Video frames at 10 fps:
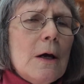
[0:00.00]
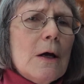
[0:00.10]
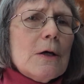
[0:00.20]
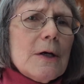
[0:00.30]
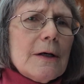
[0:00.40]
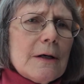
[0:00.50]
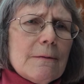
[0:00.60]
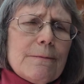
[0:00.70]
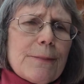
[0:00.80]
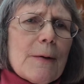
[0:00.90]
So I'm going
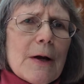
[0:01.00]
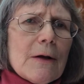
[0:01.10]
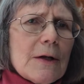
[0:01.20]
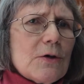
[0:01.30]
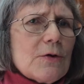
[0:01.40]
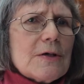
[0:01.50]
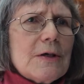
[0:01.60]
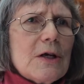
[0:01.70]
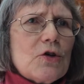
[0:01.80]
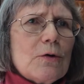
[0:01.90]
to primarily address
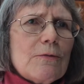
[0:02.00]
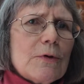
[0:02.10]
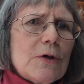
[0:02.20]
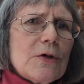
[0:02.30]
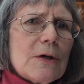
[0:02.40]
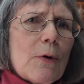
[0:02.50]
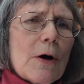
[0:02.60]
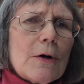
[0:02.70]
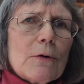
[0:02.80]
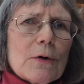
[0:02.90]
the issue of reducing
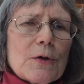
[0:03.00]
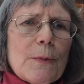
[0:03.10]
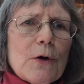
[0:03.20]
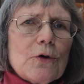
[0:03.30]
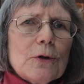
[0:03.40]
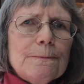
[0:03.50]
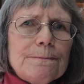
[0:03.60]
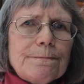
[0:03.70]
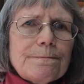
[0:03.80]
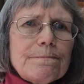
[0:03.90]
particle exposure.
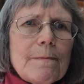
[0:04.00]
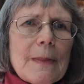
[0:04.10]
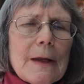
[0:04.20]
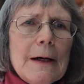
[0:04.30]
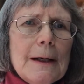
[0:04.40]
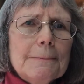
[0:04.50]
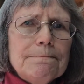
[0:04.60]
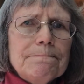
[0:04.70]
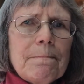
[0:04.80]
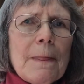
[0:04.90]

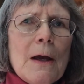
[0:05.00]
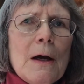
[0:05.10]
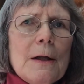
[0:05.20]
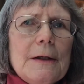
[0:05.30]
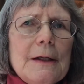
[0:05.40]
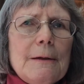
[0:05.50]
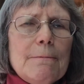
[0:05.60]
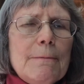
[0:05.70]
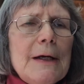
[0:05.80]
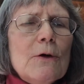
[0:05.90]
The
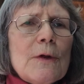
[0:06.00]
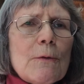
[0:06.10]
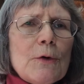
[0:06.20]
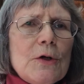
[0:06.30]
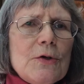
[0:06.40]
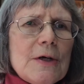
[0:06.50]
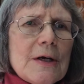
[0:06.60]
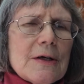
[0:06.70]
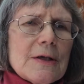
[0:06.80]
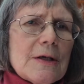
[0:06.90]
meter that we're
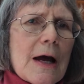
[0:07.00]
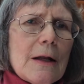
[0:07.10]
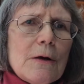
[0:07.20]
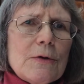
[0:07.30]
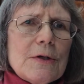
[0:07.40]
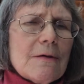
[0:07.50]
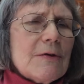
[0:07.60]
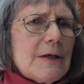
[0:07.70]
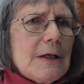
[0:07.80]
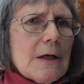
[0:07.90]
using is the Dylos
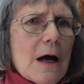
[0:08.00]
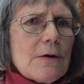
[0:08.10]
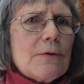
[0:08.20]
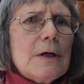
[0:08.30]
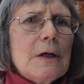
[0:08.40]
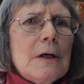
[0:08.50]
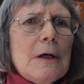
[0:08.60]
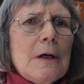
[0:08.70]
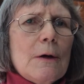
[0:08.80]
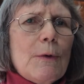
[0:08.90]
1700.
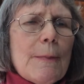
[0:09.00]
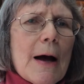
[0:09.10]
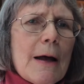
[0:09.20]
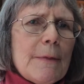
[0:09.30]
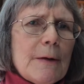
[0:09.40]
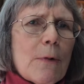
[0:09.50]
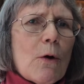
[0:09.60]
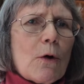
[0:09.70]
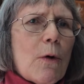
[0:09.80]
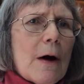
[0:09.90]
We buy them in
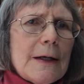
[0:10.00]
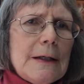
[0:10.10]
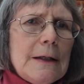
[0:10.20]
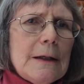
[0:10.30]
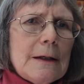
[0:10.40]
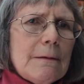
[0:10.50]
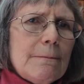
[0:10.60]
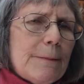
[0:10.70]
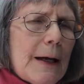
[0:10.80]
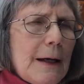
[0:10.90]
bulk quantity and
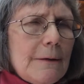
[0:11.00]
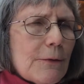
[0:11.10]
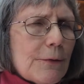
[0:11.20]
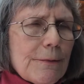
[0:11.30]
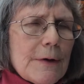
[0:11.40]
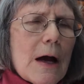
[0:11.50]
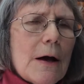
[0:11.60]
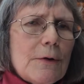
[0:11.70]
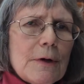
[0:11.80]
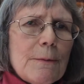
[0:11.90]
pay
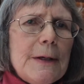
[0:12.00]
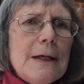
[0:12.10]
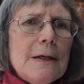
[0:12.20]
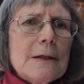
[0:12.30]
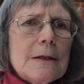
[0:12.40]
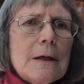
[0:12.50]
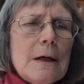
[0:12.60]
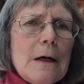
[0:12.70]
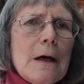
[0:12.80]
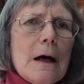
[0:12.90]
$300 a piece.
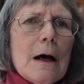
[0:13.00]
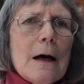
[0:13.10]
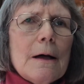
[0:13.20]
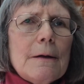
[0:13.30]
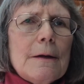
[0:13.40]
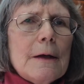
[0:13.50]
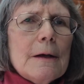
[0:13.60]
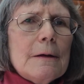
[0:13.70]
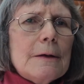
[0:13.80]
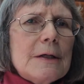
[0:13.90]

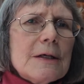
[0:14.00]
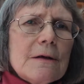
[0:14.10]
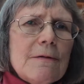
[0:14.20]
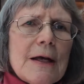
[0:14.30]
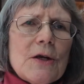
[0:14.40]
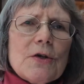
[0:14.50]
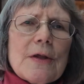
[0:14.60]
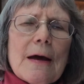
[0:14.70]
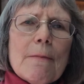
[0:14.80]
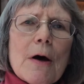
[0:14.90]
The disadvantage
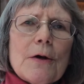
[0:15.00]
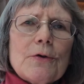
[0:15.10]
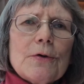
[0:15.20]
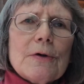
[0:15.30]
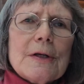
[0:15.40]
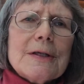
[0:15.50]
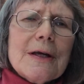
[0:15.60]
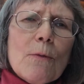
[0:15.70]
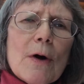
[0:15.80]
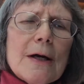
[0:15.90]
of that monitor in
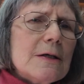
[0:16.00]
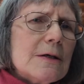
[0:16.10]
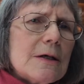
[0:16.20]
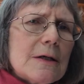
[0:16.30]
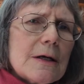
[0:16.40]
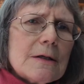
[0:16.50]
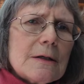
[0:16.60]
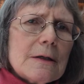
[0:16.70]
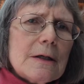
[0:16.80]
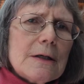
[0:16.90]
some ways is
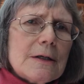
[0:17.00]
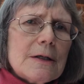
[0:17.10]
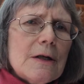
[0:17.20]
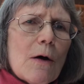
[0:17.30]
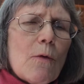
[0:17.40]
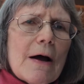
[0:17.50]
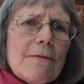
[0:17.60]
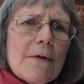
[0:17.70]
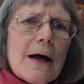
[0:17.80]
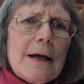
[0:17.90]
it's not
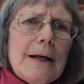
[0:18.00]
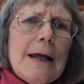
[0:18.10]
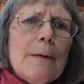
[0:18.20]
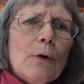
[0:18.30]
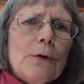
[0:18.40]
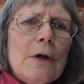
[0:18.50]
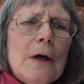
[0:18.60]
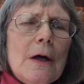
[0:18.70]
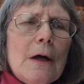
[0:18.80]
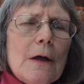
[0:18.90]
Wi-Fi enabled,
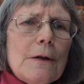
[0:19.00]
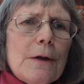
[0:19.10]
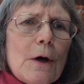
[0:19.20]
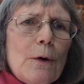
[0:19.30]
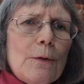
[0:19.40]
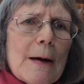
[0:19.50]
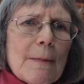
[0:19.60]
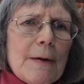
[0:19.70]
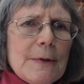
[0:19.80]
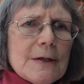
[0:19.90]
though
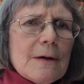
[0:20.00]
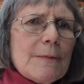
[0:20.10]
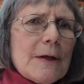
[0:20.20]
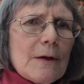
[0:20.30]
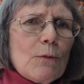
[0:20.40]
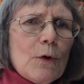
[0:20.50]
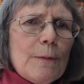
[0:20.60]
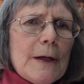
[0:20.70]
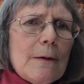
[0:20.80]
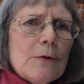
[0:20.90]
that might be something that we'll
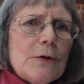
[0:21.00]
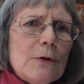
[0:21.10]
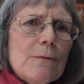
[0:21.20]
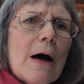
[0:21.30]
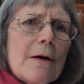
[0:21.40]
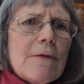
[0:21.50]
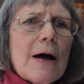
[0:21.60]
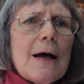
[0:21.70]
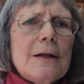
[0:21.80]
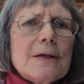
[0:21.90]
be able to
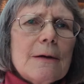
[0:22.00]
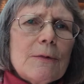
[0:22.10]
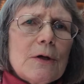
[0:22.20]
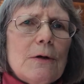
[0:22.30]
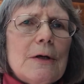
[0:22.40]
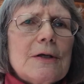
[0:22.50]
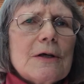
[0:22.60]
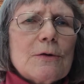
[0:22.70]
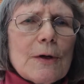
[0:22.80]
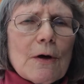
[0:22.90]
modify in some of the units
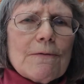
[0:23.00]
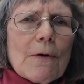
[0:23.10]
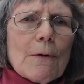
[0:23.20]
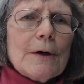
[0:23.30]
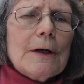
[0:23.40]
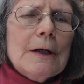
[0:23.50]
as we go forward